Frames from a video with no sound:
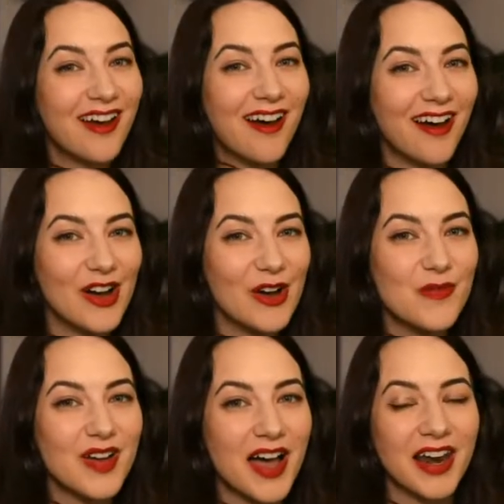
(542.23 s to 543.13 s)

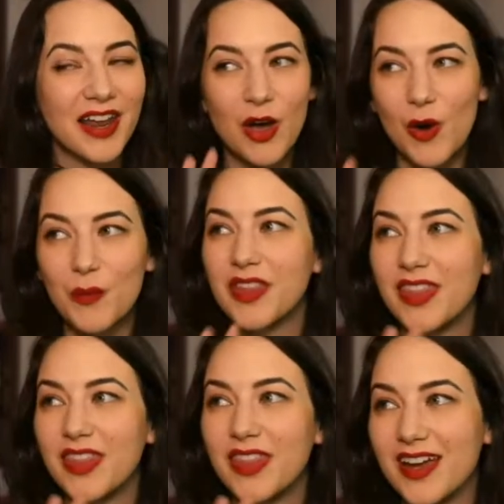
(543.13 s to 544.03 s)
and I hope
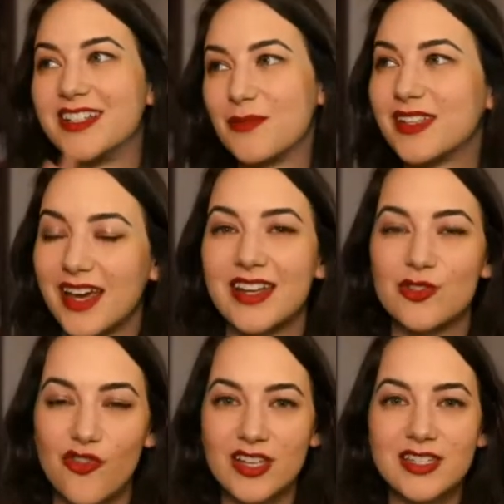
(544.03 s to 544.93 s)
that is something that is
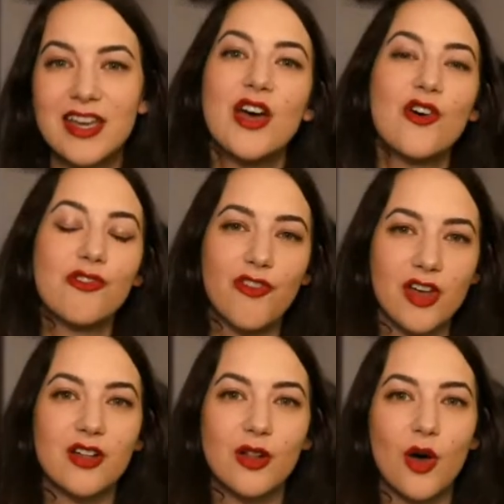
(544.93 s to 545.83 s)
fixed.
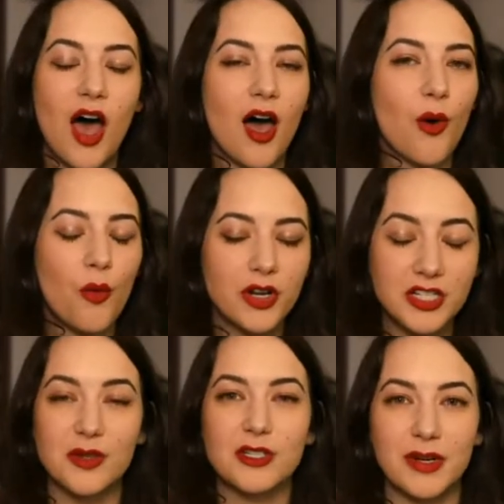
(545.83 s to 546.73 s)
Phil, what do
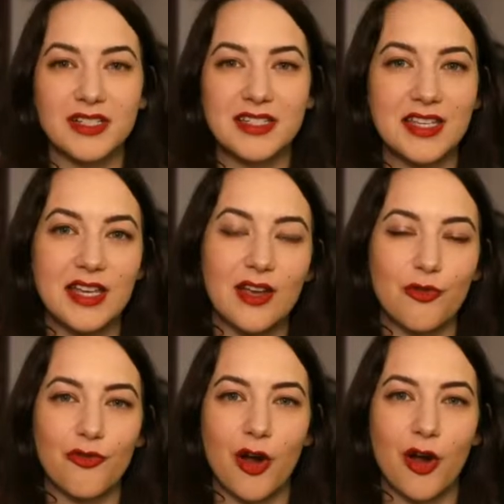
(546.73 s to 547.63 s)
you expect to see
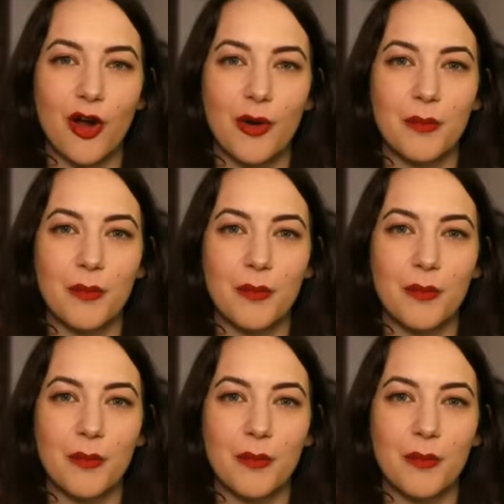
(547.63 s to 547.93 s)
from Mario